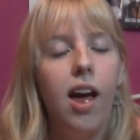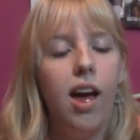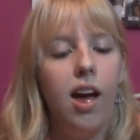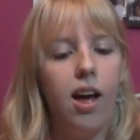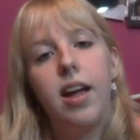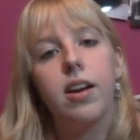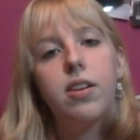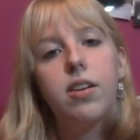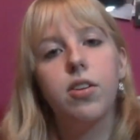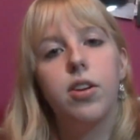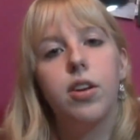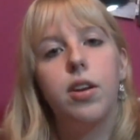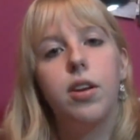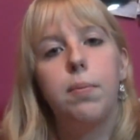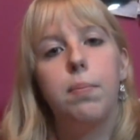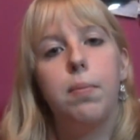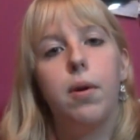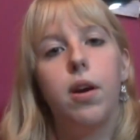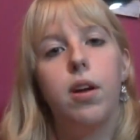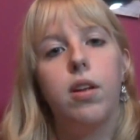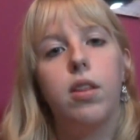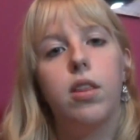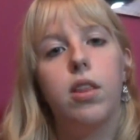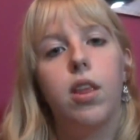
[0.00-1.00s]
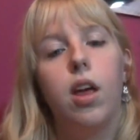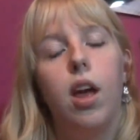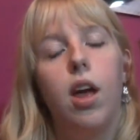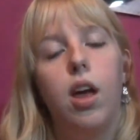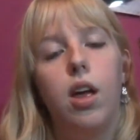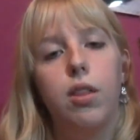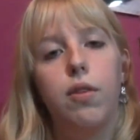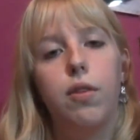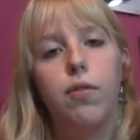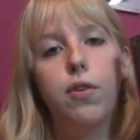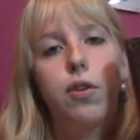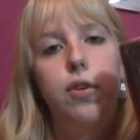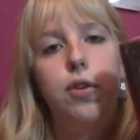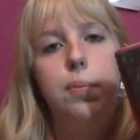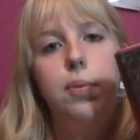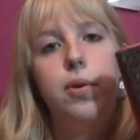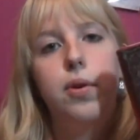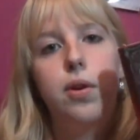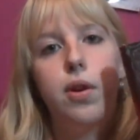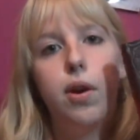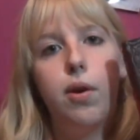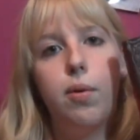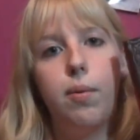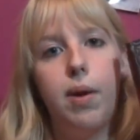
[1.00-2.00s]
I actually bought the first
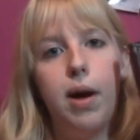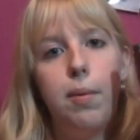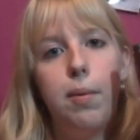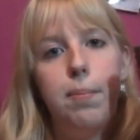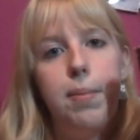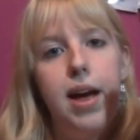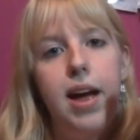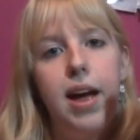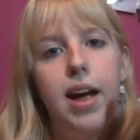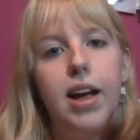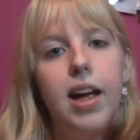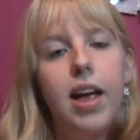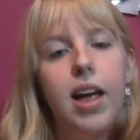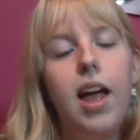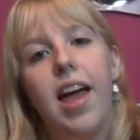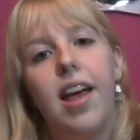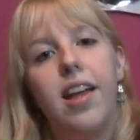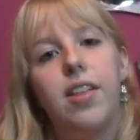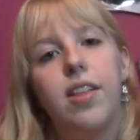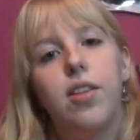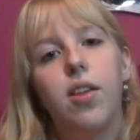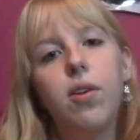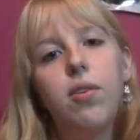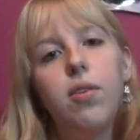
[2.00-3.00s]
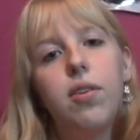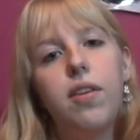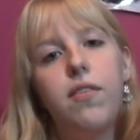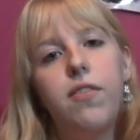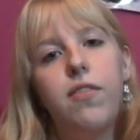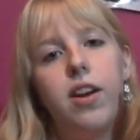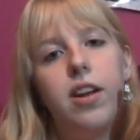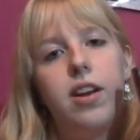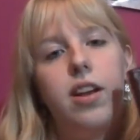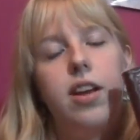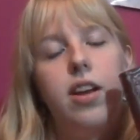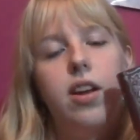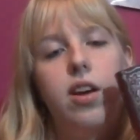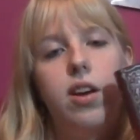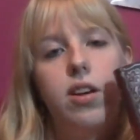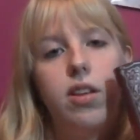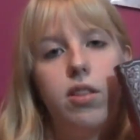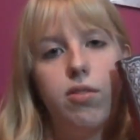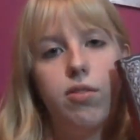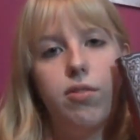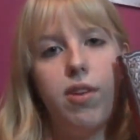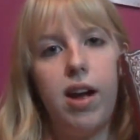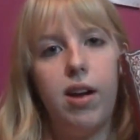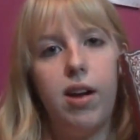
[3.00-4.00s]
book a while back and only finally
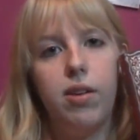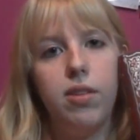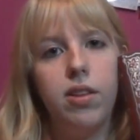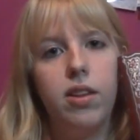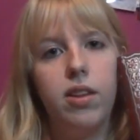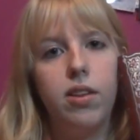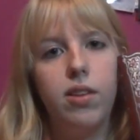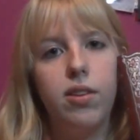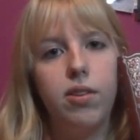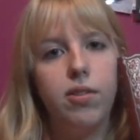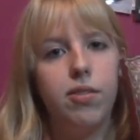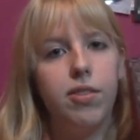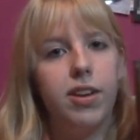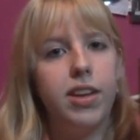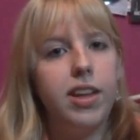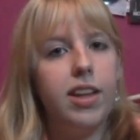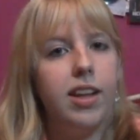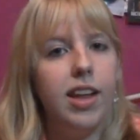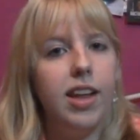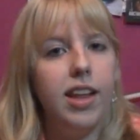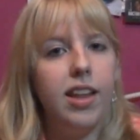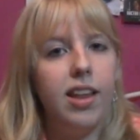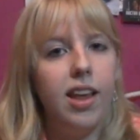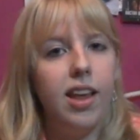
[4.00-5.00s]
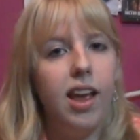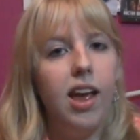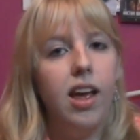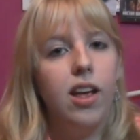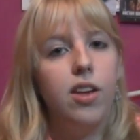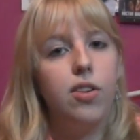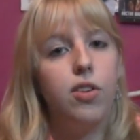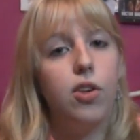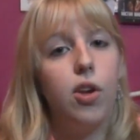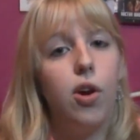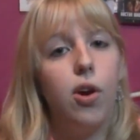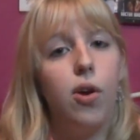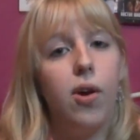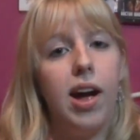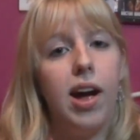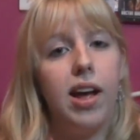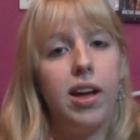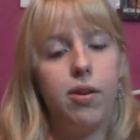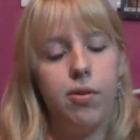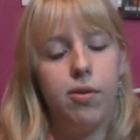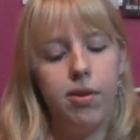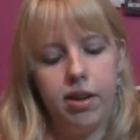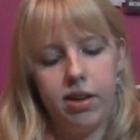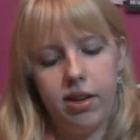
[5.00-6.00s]
got around to reading it, so I
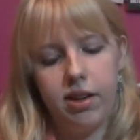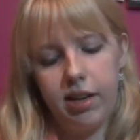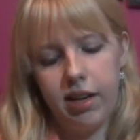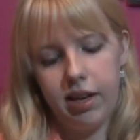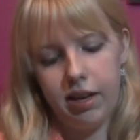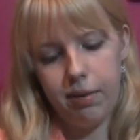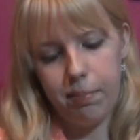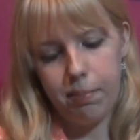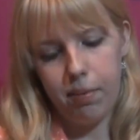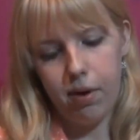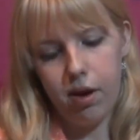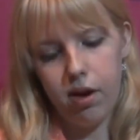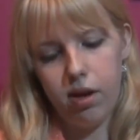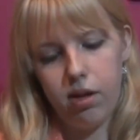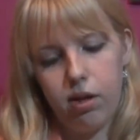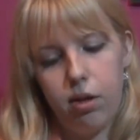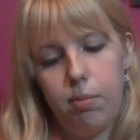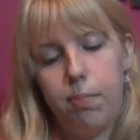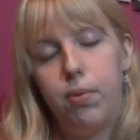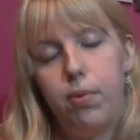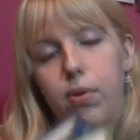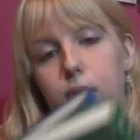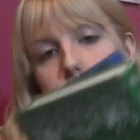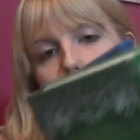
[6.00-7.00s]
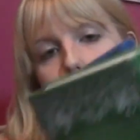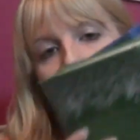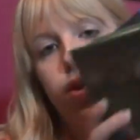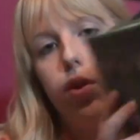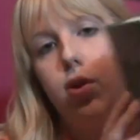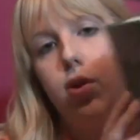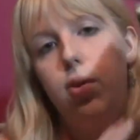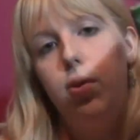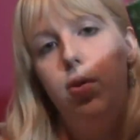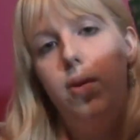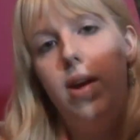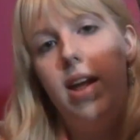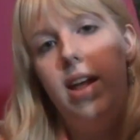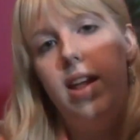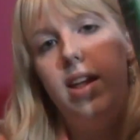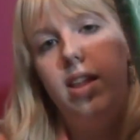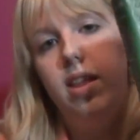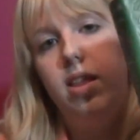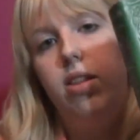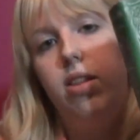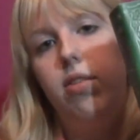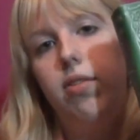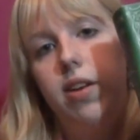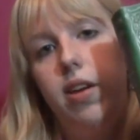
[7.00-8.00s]
quickly bought book 2
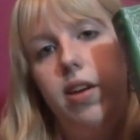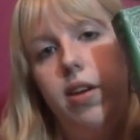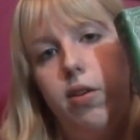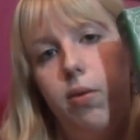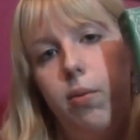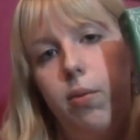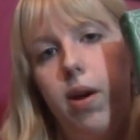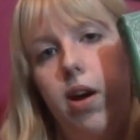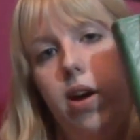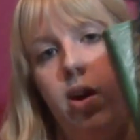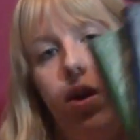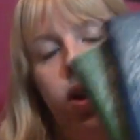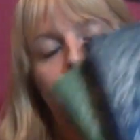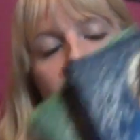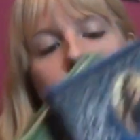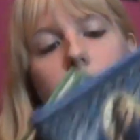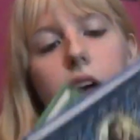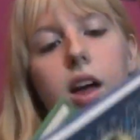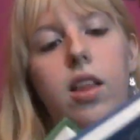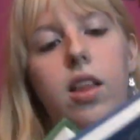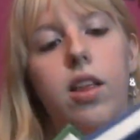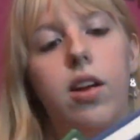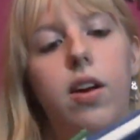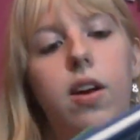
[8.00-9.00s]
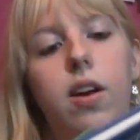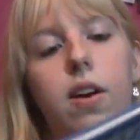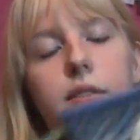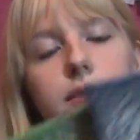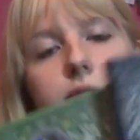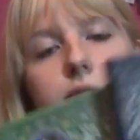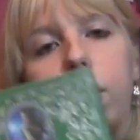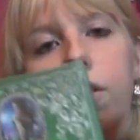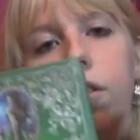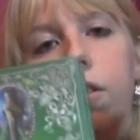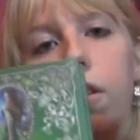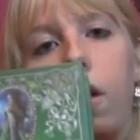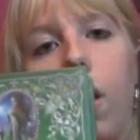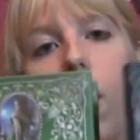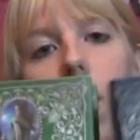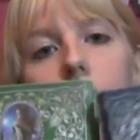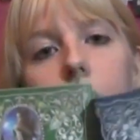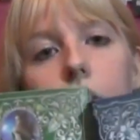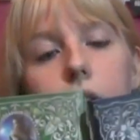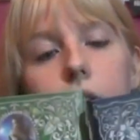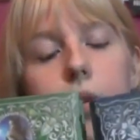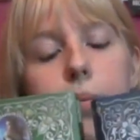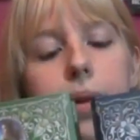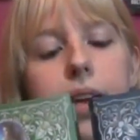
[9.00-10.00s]
and 3 as well. The covers
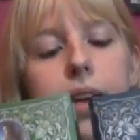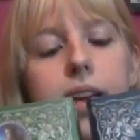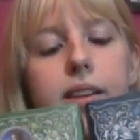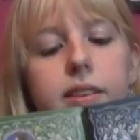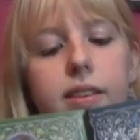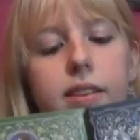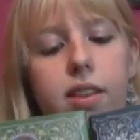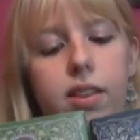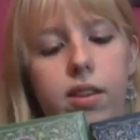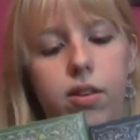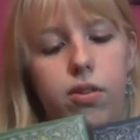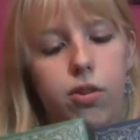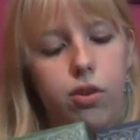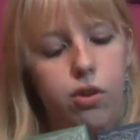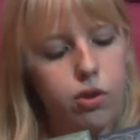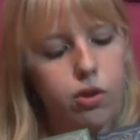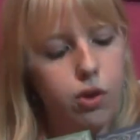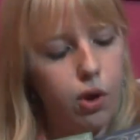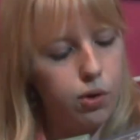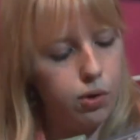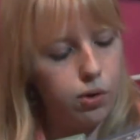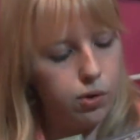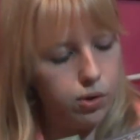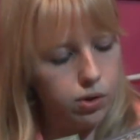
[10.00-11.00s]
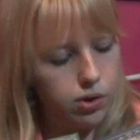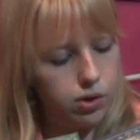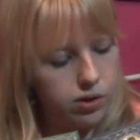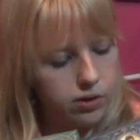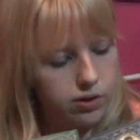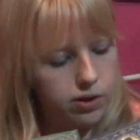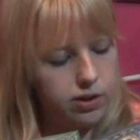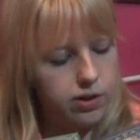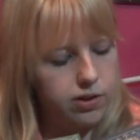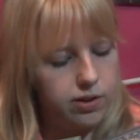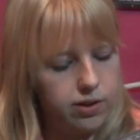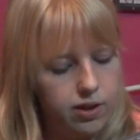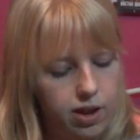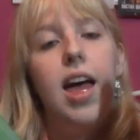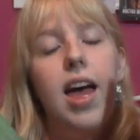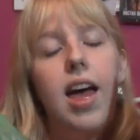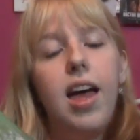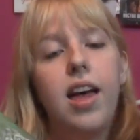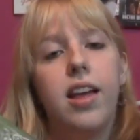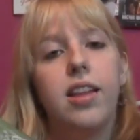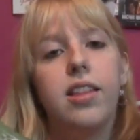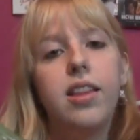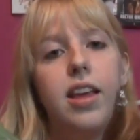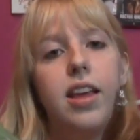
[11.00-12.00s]
are amazing, they're so gorgeous,
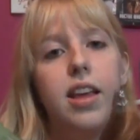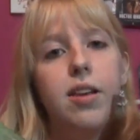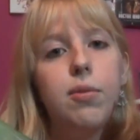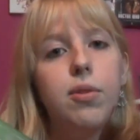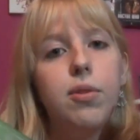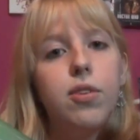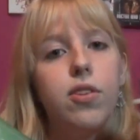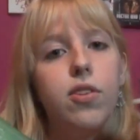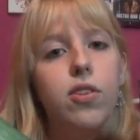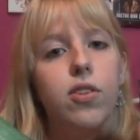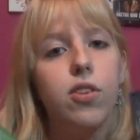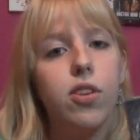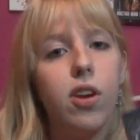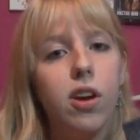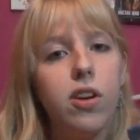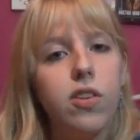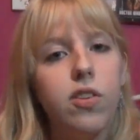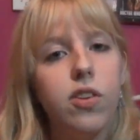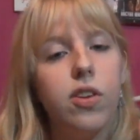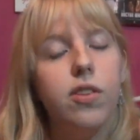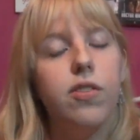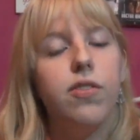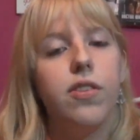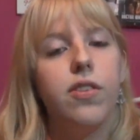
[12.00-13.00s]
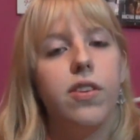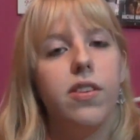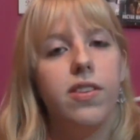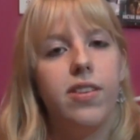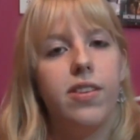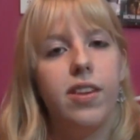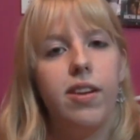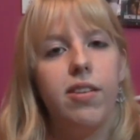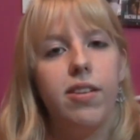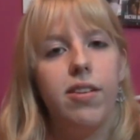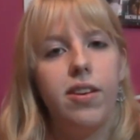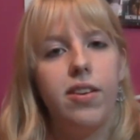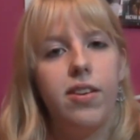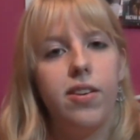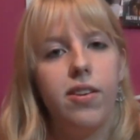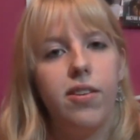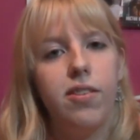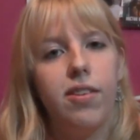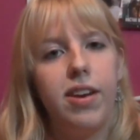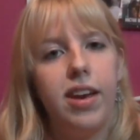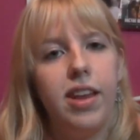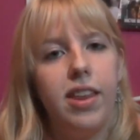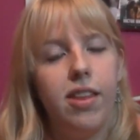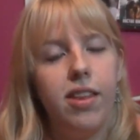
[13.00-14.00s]
and it was such a fun series to
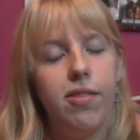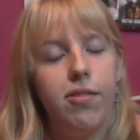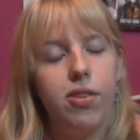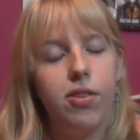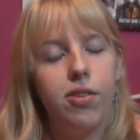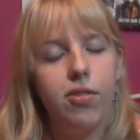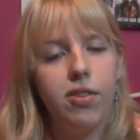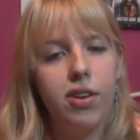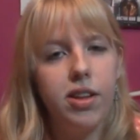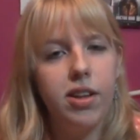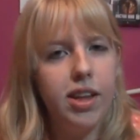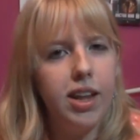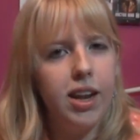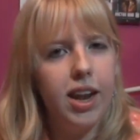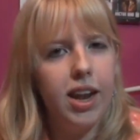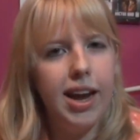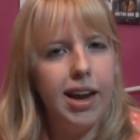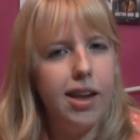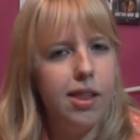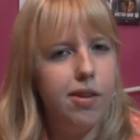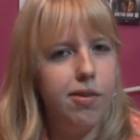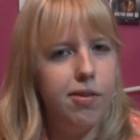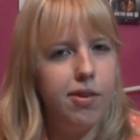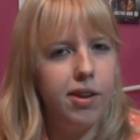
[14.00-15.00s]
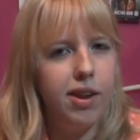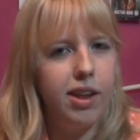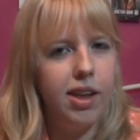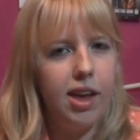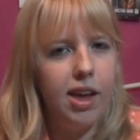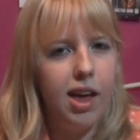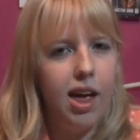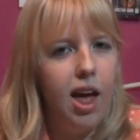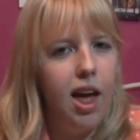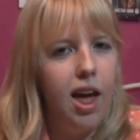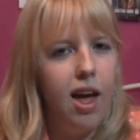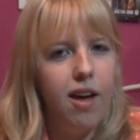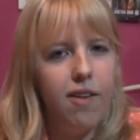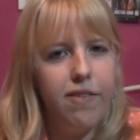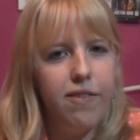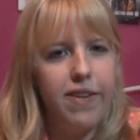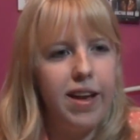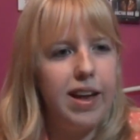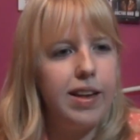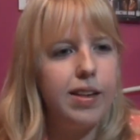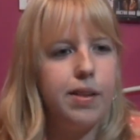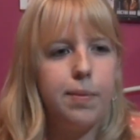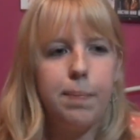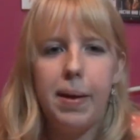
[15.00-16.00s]
read. It was really light, really
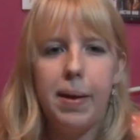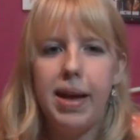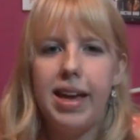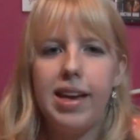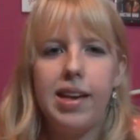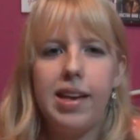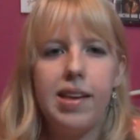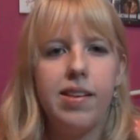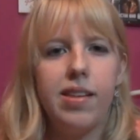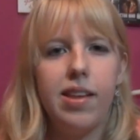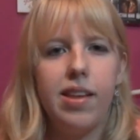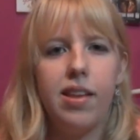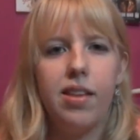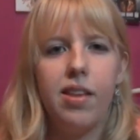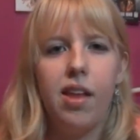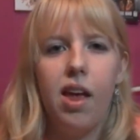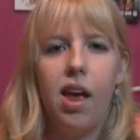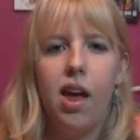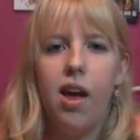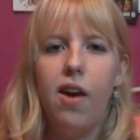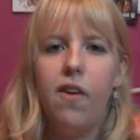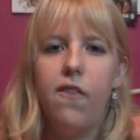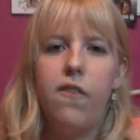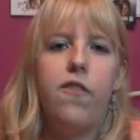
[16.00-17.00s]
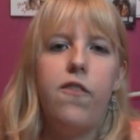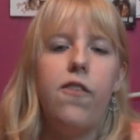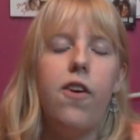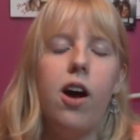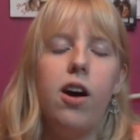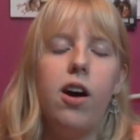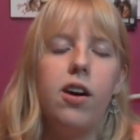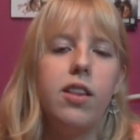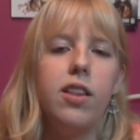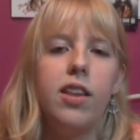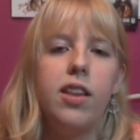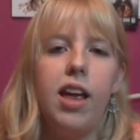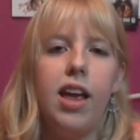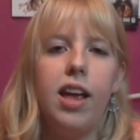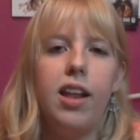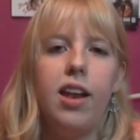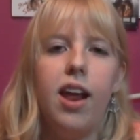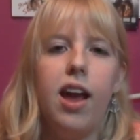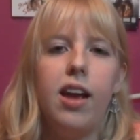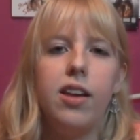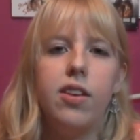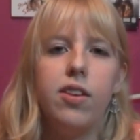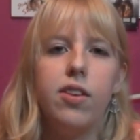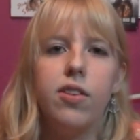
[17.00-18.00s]
fast-paced and fun, and
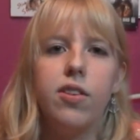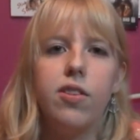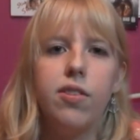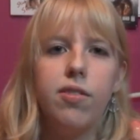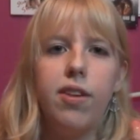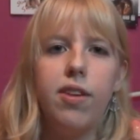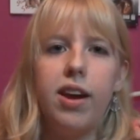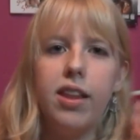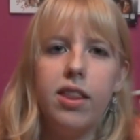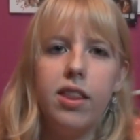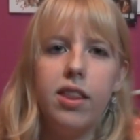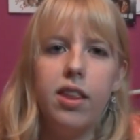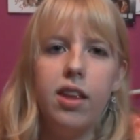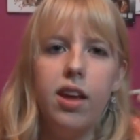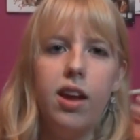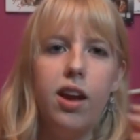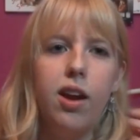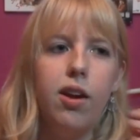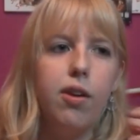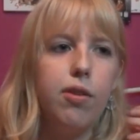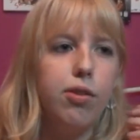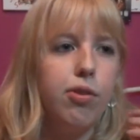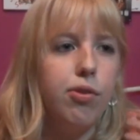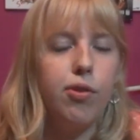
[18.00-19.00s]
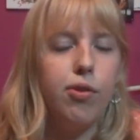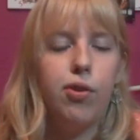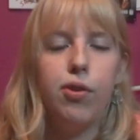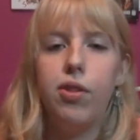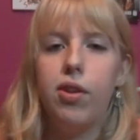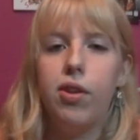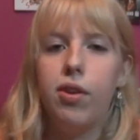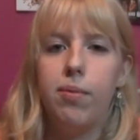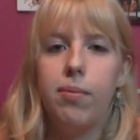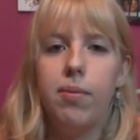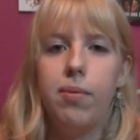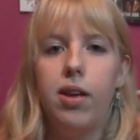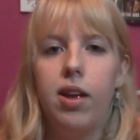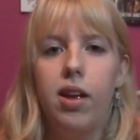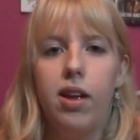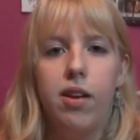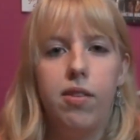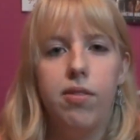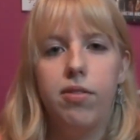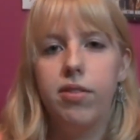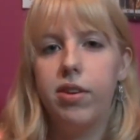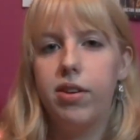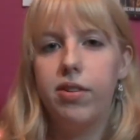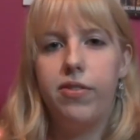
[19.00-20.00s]
I just read through them
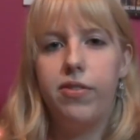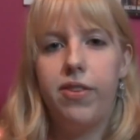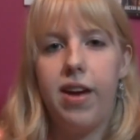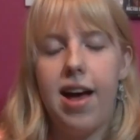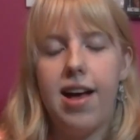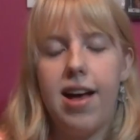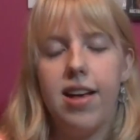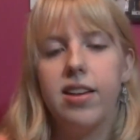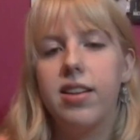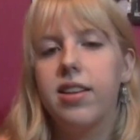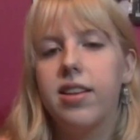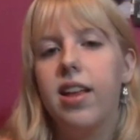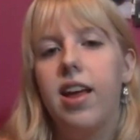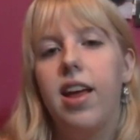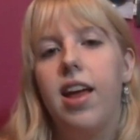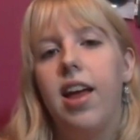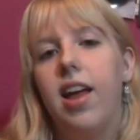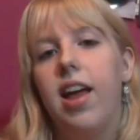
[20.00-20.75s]
real fast.